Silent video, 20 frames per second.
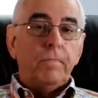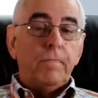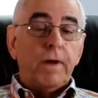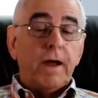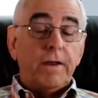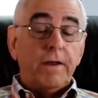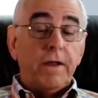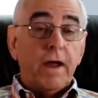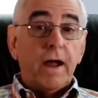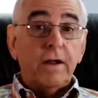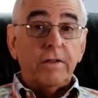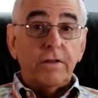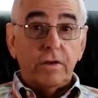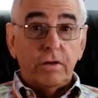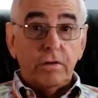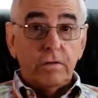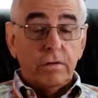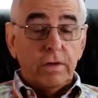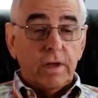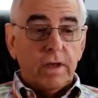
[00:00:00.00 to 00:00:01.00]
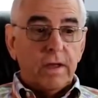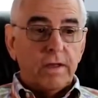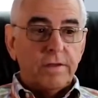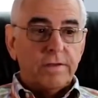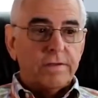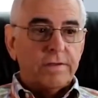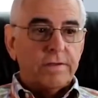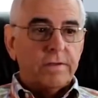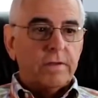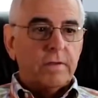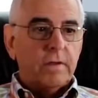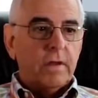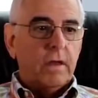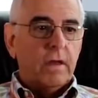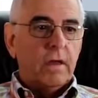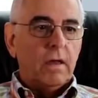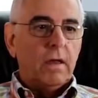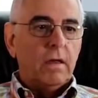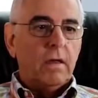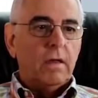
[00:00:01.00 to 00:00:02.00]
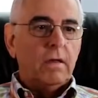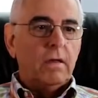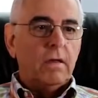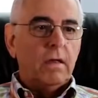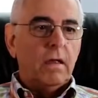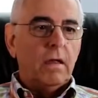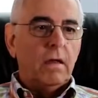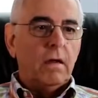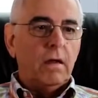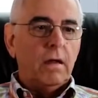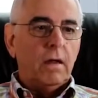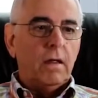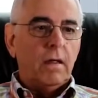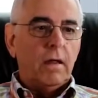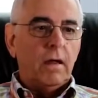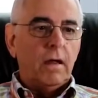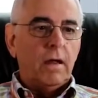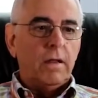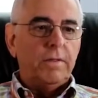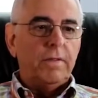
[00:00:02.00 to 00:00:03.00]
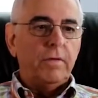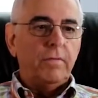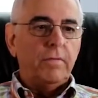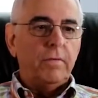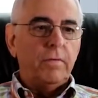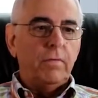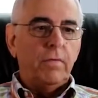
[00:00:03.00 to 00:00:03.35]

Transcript: by Dr. Gunez on the